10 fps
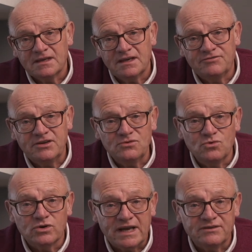If you
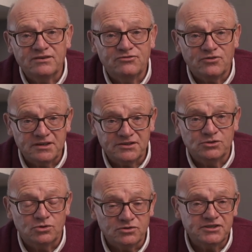walk out of your front
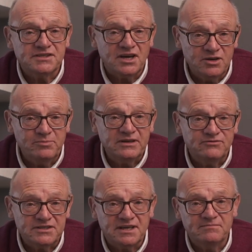door just hoping
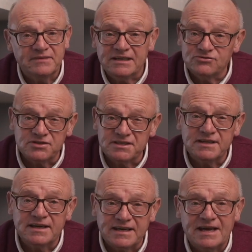for some interesting
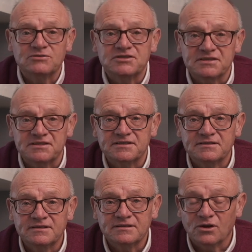encounters
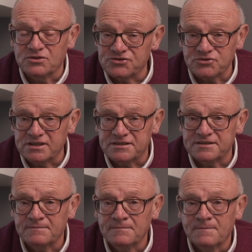on the streets,
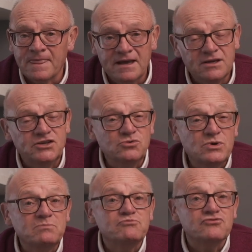you
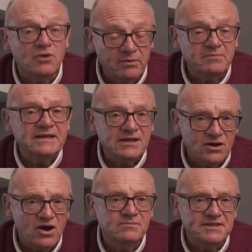will probably go
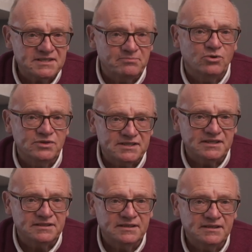home
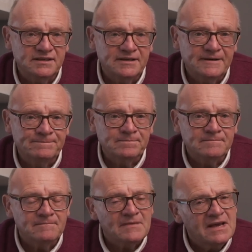disappointed
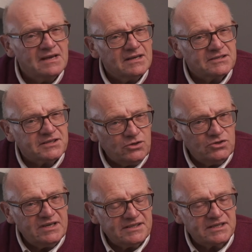so you
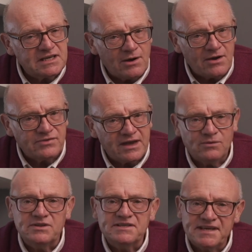need to go out there
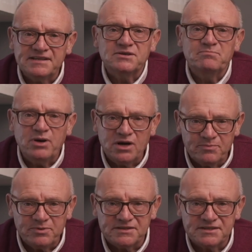with a sense of
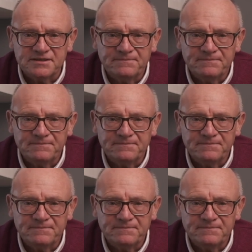purpose.